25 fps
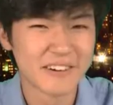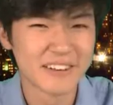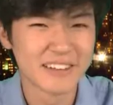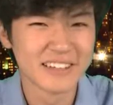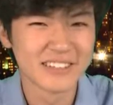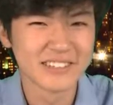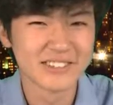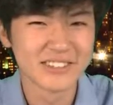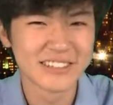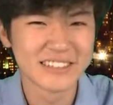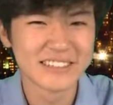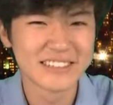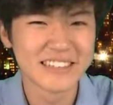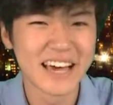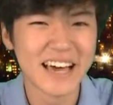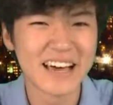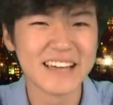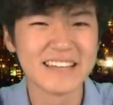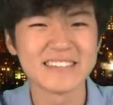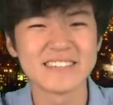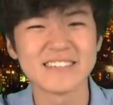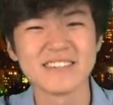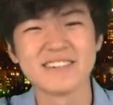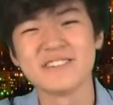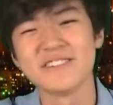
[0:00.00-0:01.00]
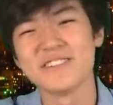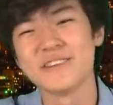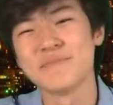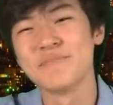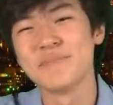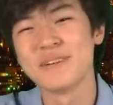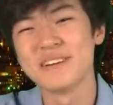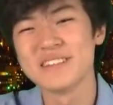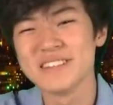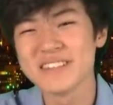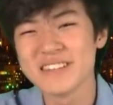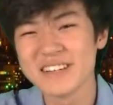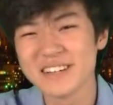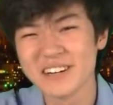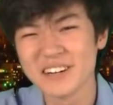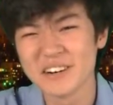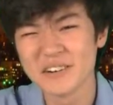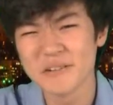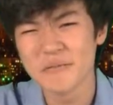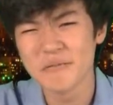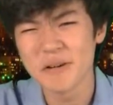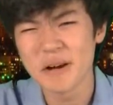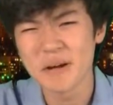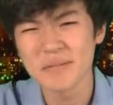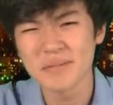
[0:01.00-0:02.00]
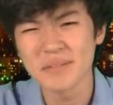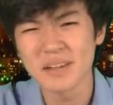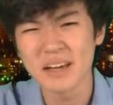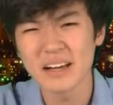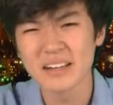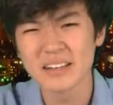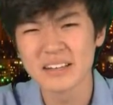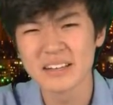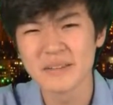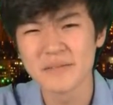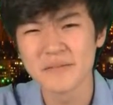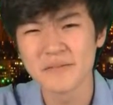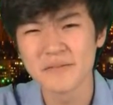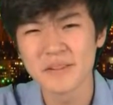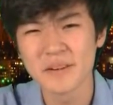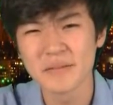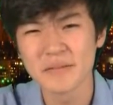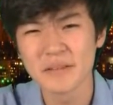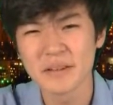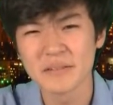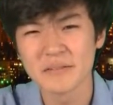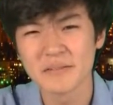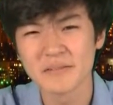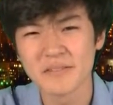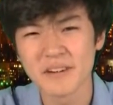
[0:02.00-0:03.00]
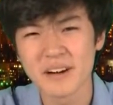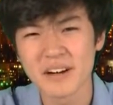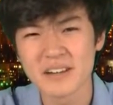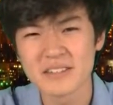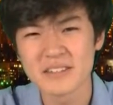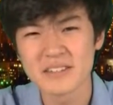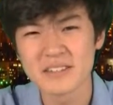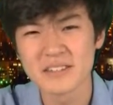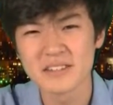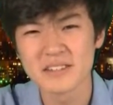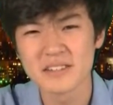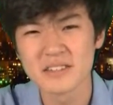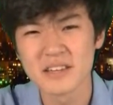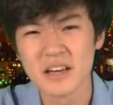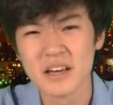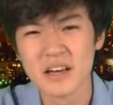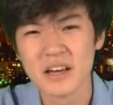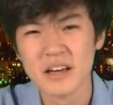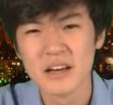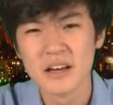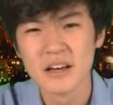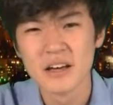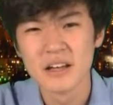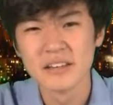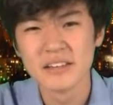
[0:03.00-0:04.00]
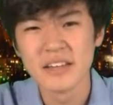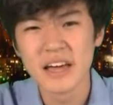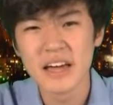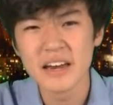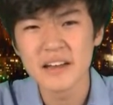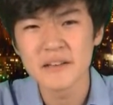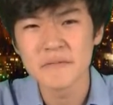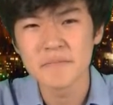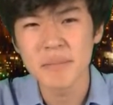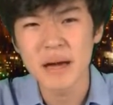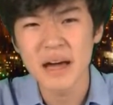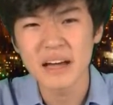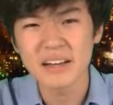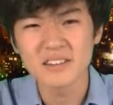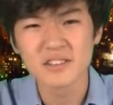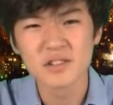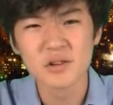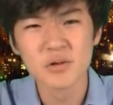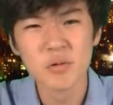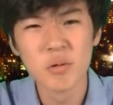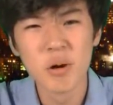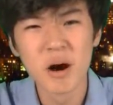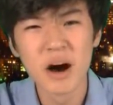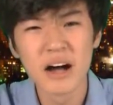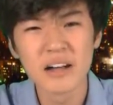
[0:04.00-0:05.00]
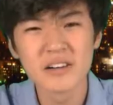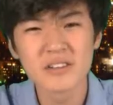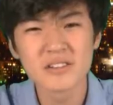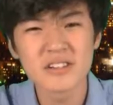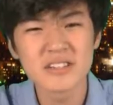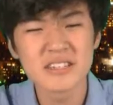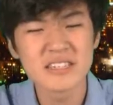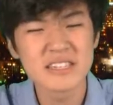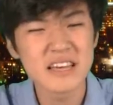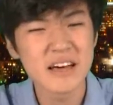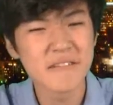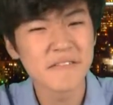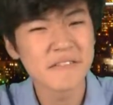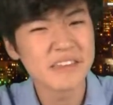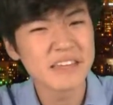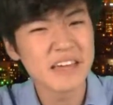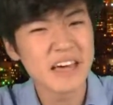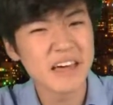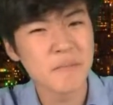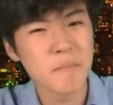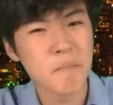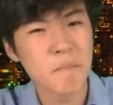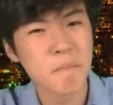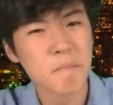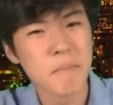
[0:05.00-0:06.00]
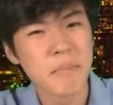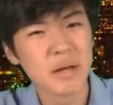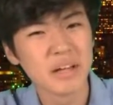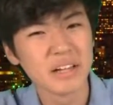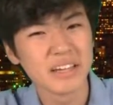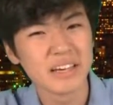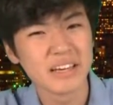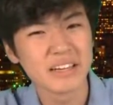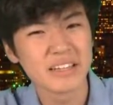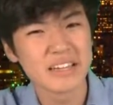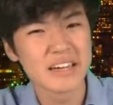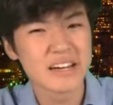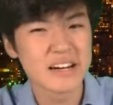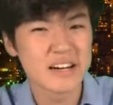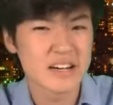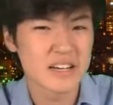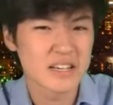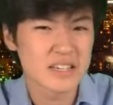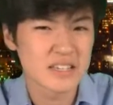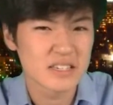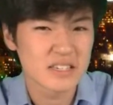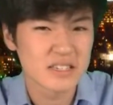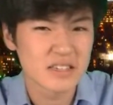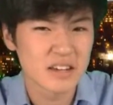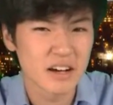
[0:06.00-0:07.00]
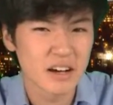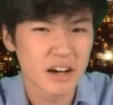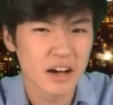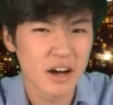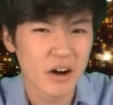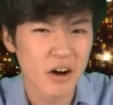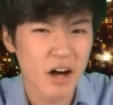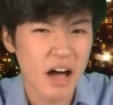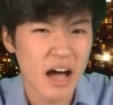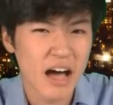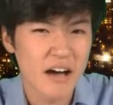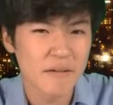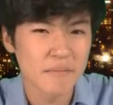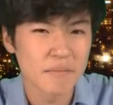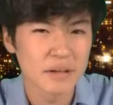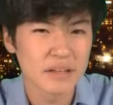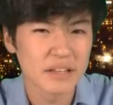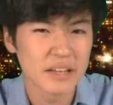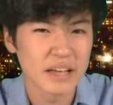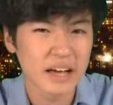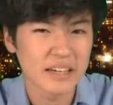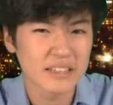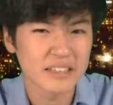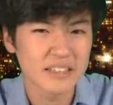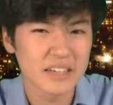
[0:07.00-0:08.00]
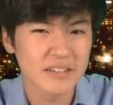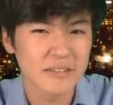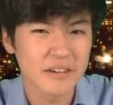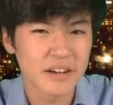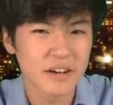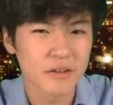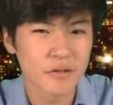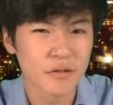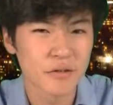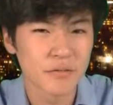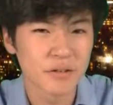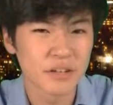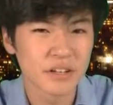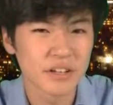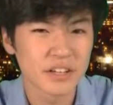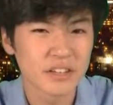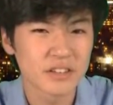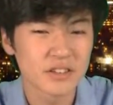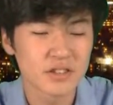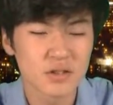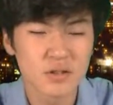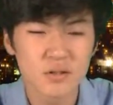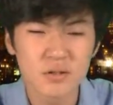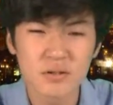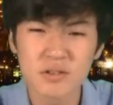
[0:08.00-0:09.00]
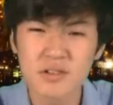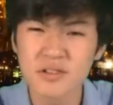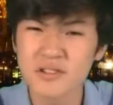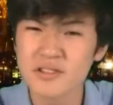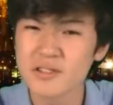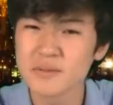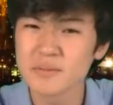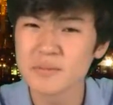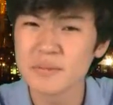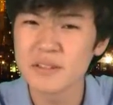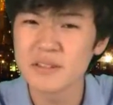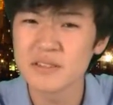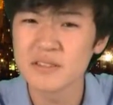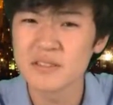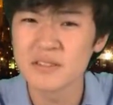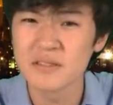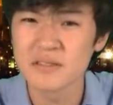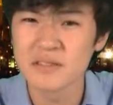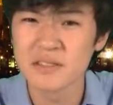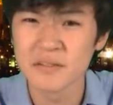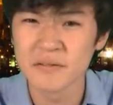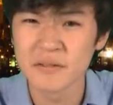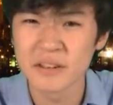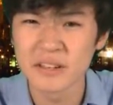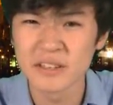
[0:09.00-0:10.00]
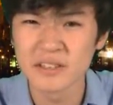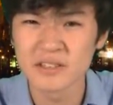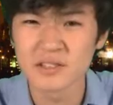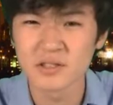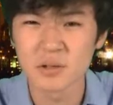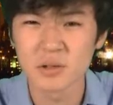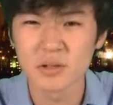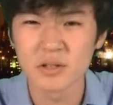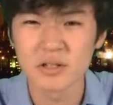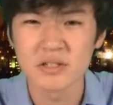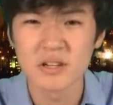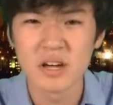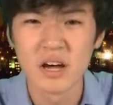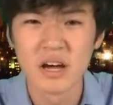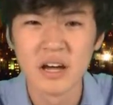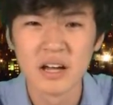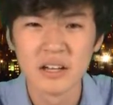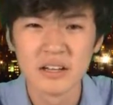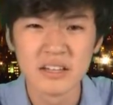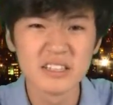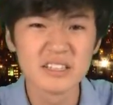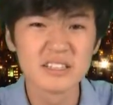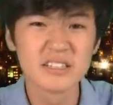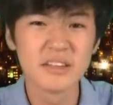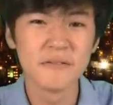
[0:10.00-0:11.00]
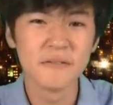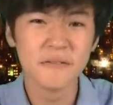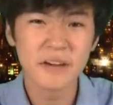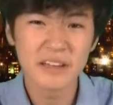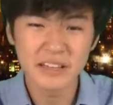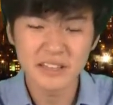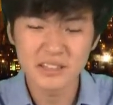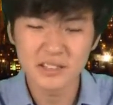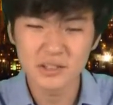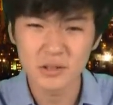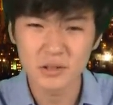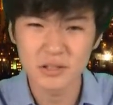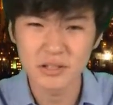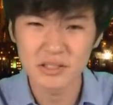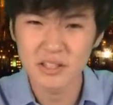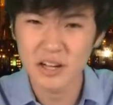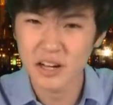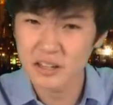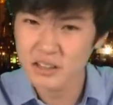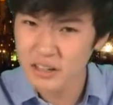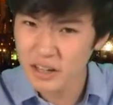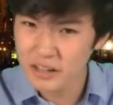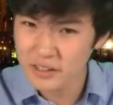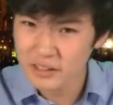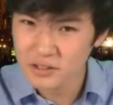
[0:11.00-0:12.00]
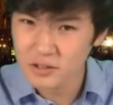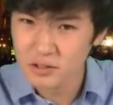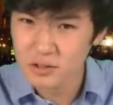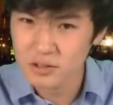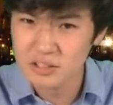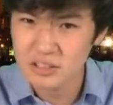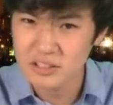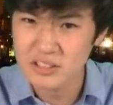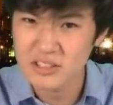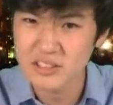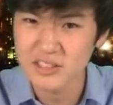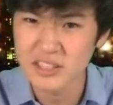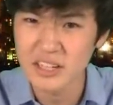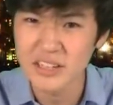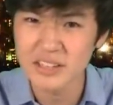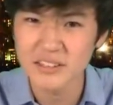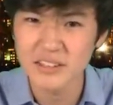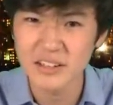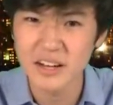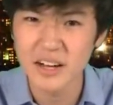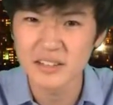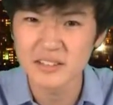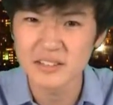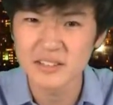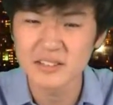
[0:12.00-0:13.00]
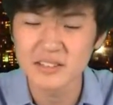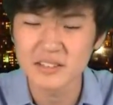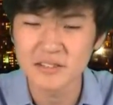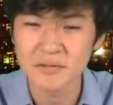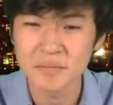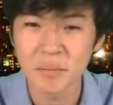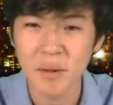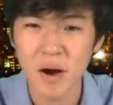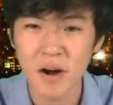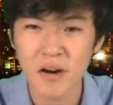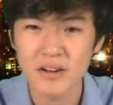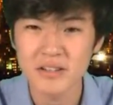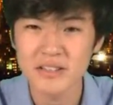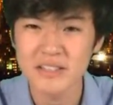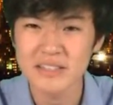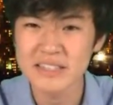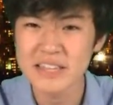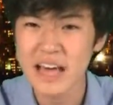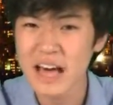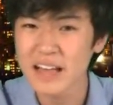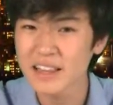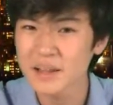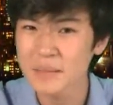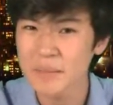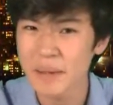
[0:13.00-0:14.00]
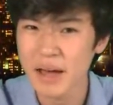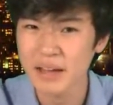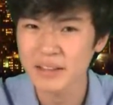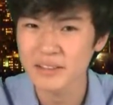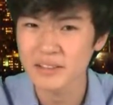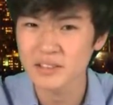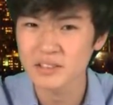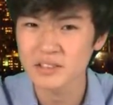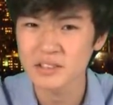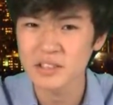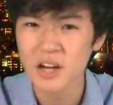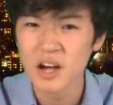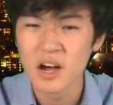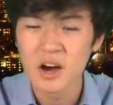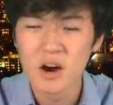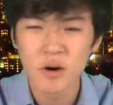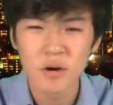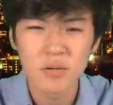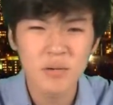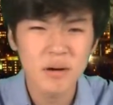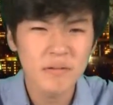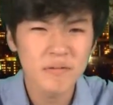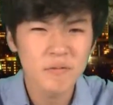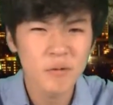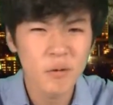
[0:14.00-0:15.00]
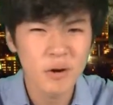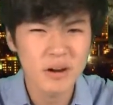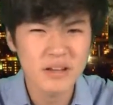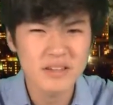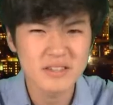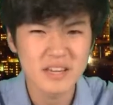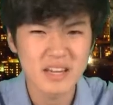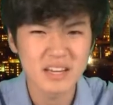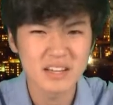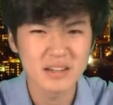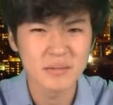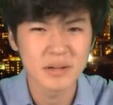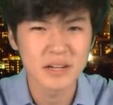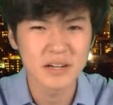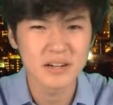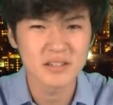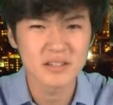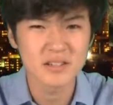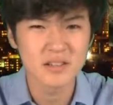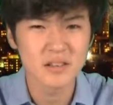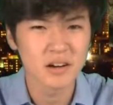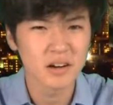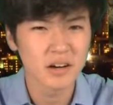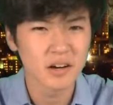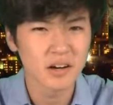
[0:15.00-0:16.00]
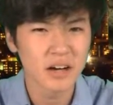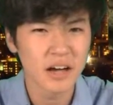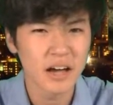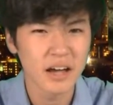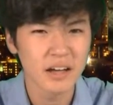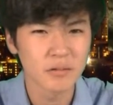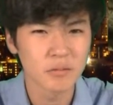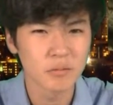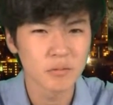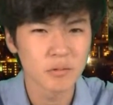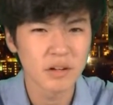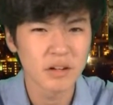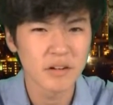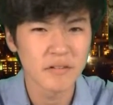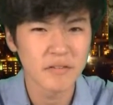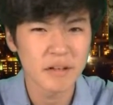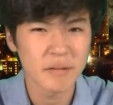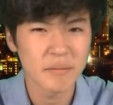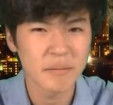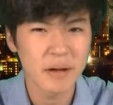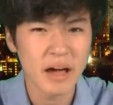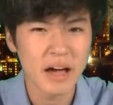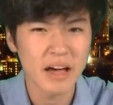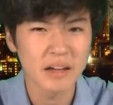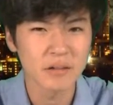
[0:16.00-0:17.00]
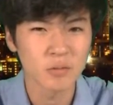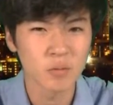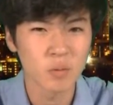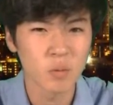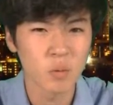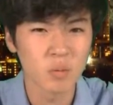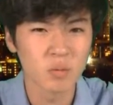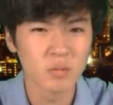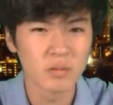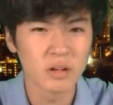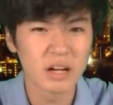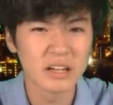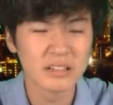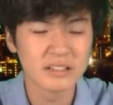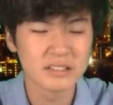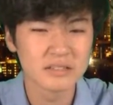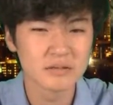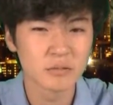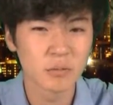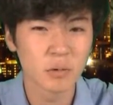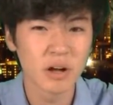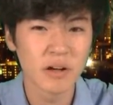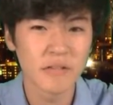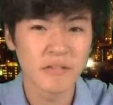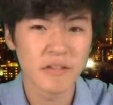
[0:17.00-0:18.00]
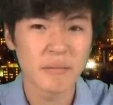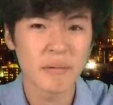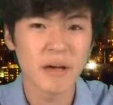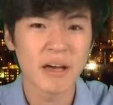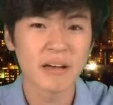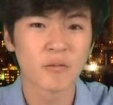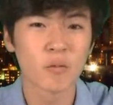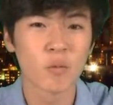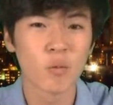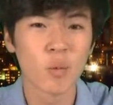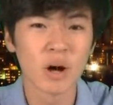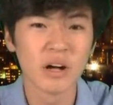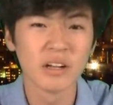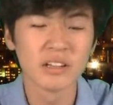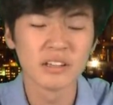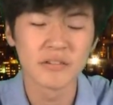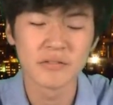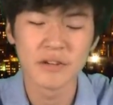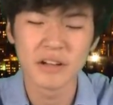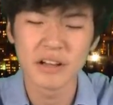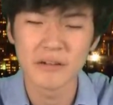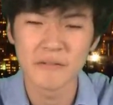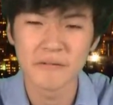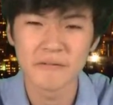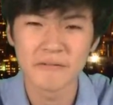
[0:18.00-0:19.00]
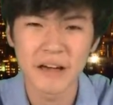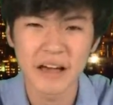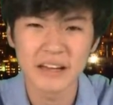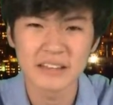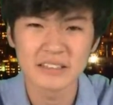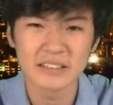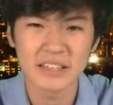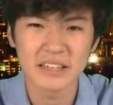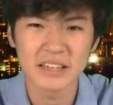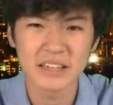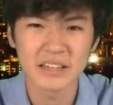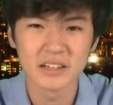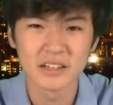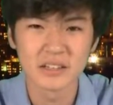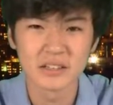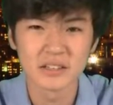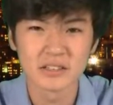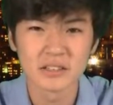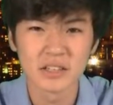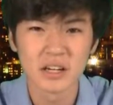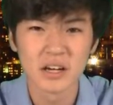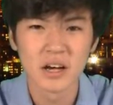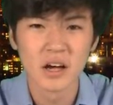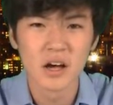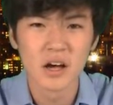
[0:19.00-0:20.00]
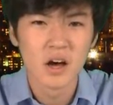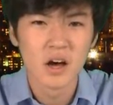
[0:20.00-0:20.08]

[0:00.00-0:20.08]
this week's science news, in Brazil, reptile and amphibian fossils dating back 278 million years ago have been excavated, revealing 2 new species of divinosaurs. These divinosaurs, not dinosaurs, extinct cousins of modern salamanders, were about 40 centimeters long, and one of them had well-developed fangs and gills.